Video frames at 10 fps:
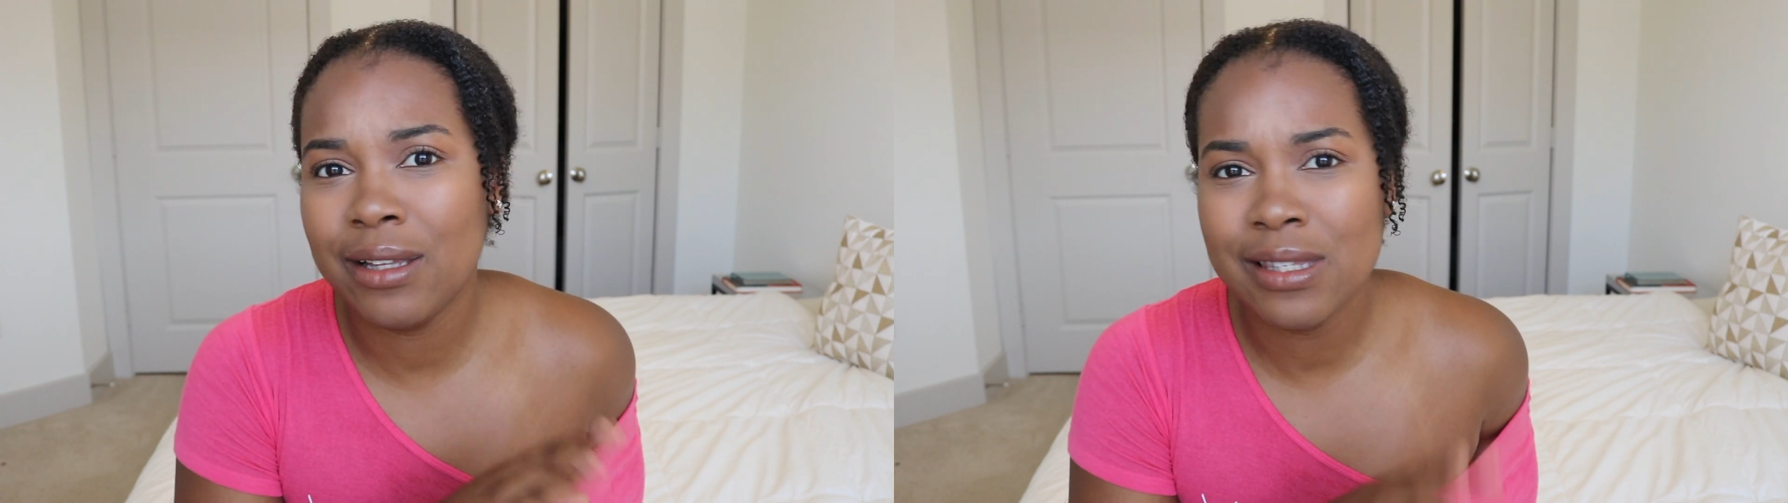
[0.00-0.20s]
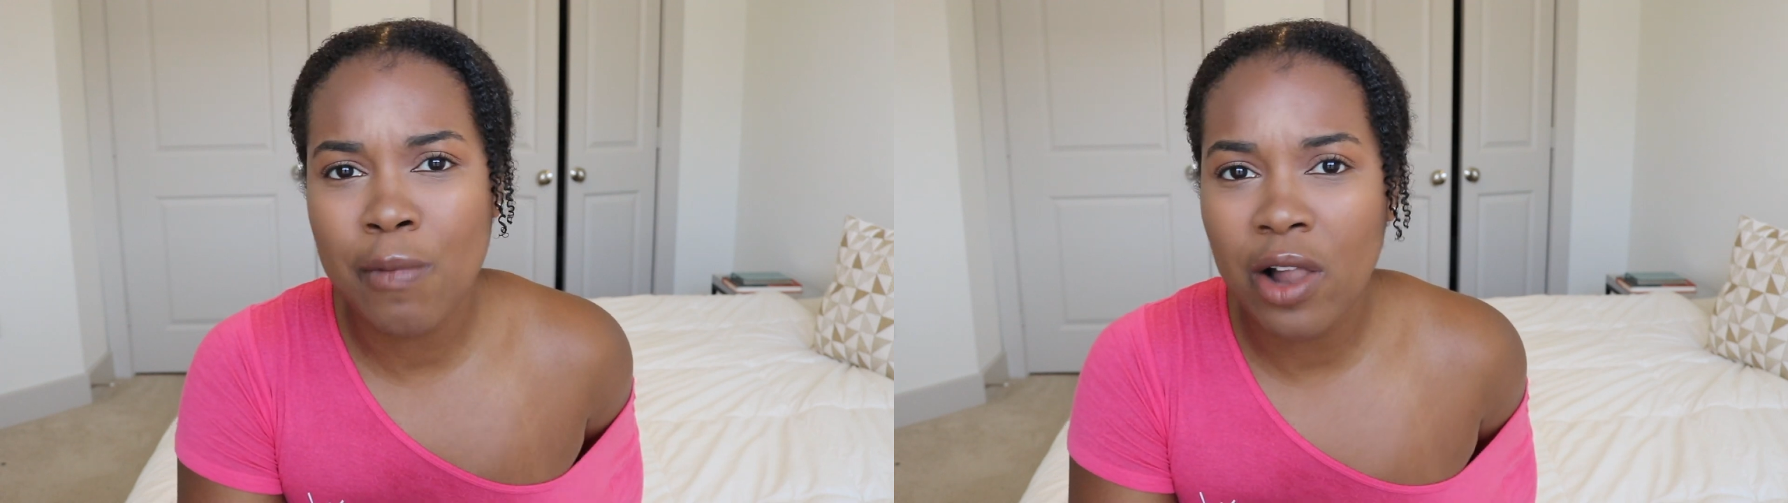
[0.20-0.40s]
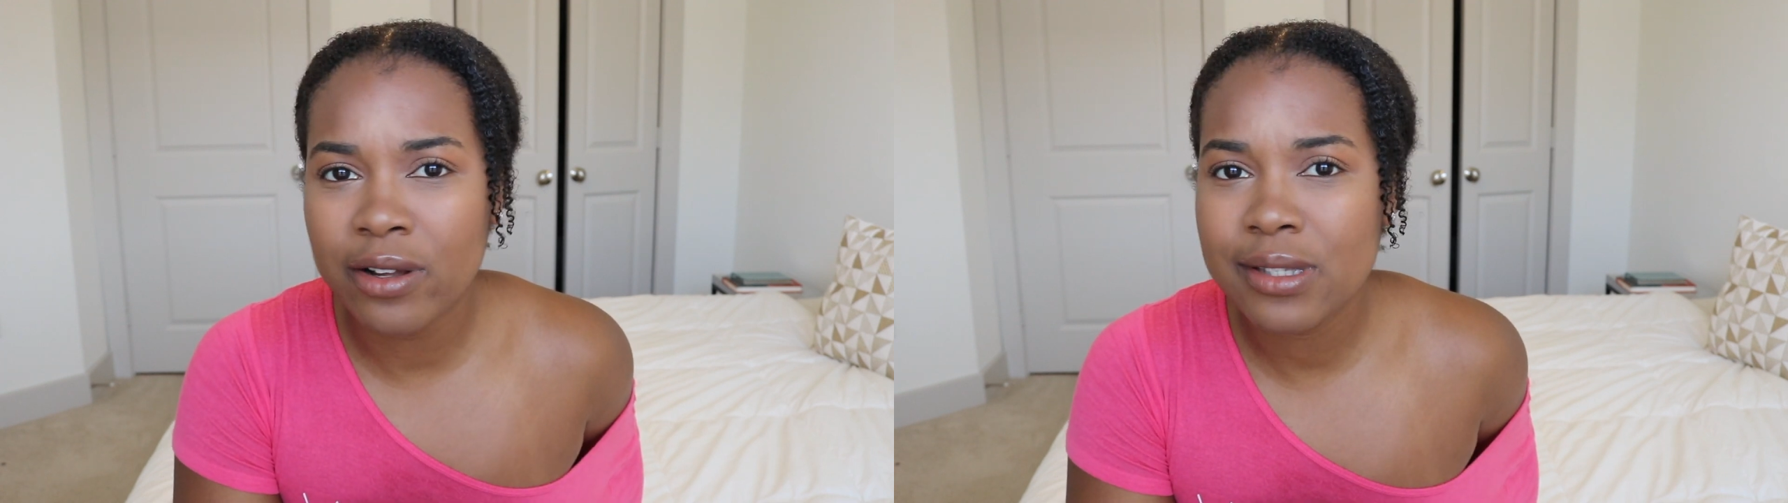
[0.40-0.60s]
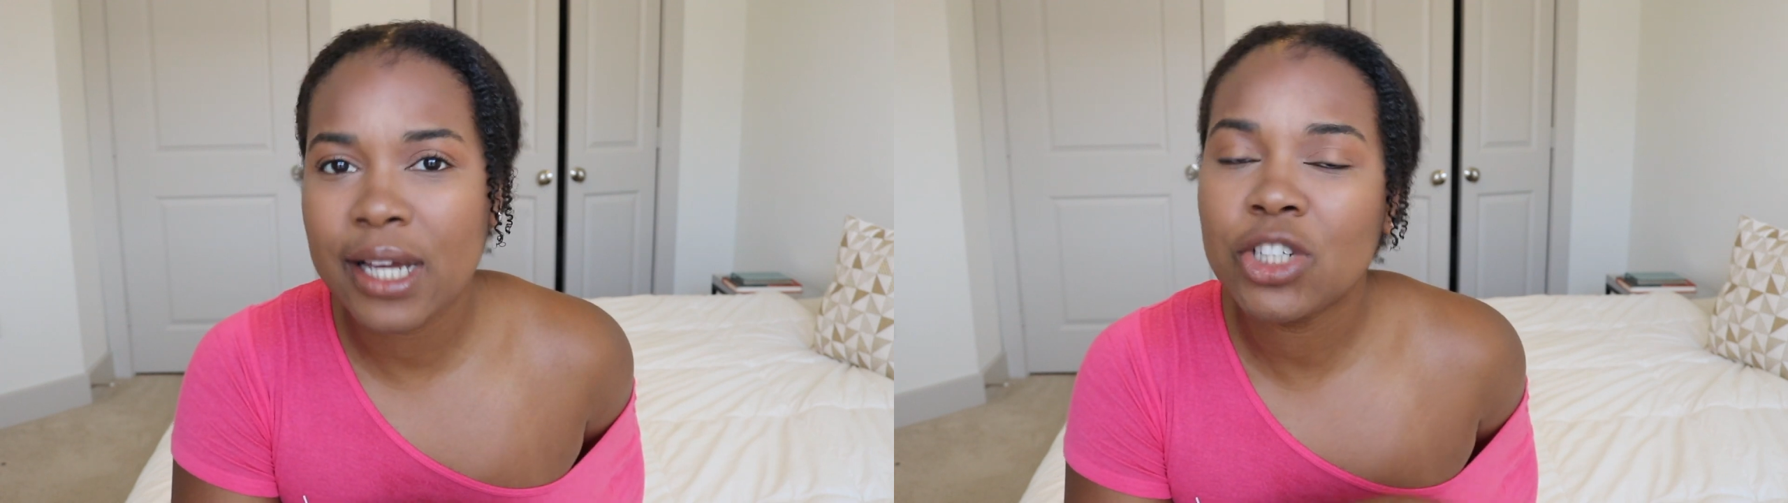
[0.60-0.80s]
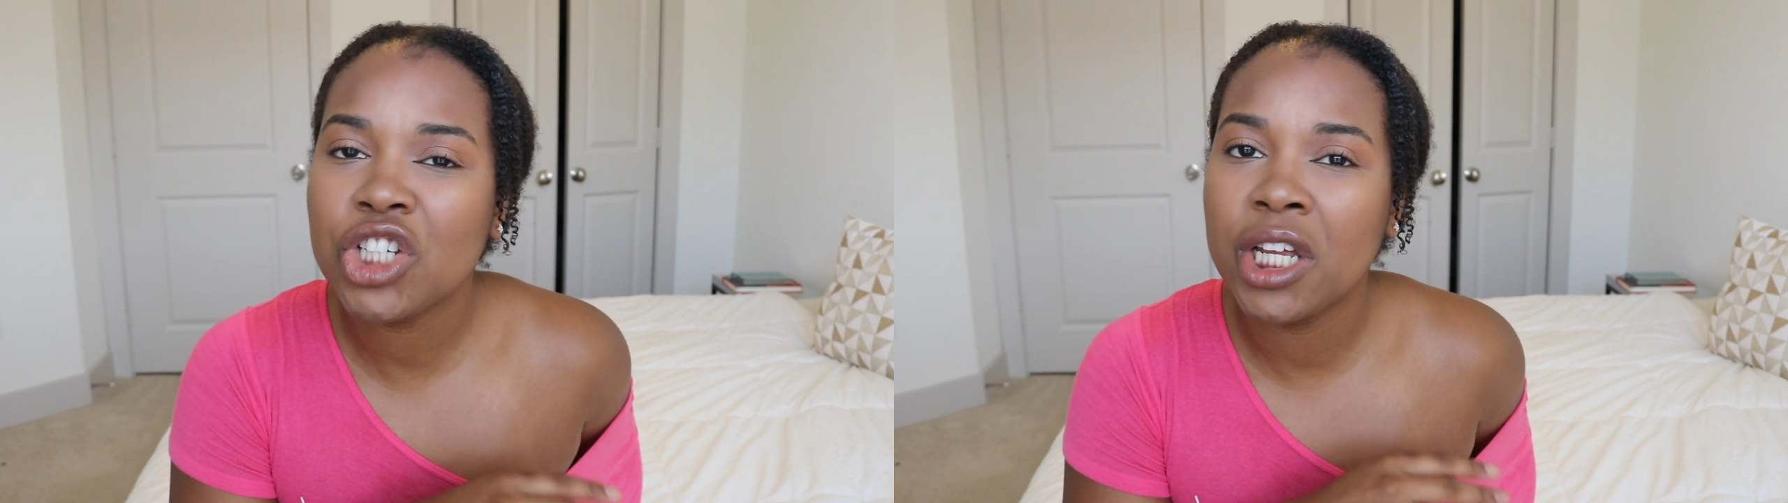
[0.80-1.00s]
the smaller
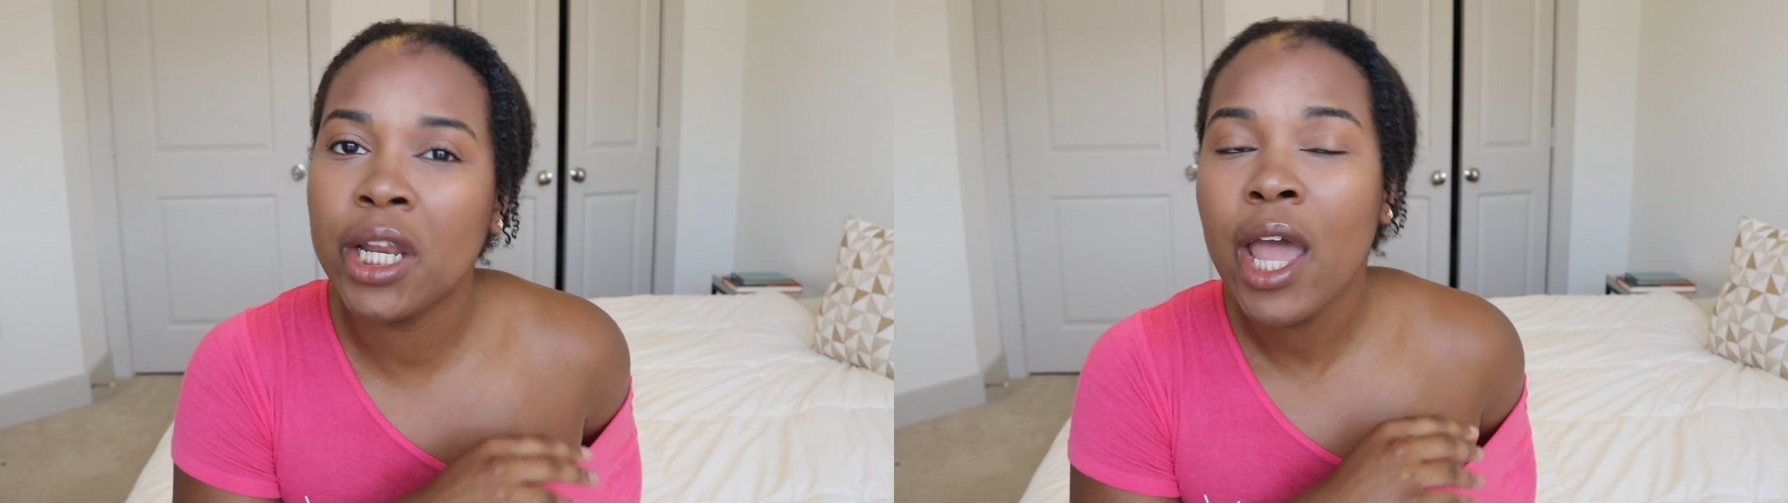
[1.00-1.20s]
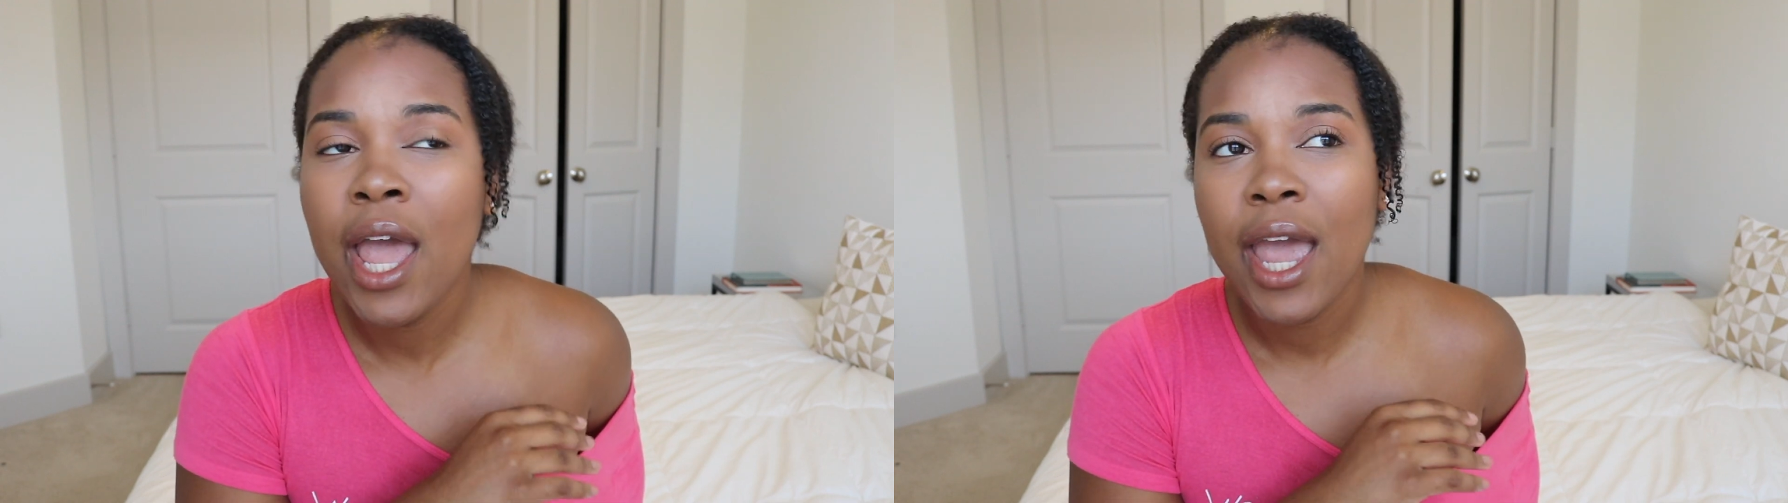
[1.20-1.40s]
section.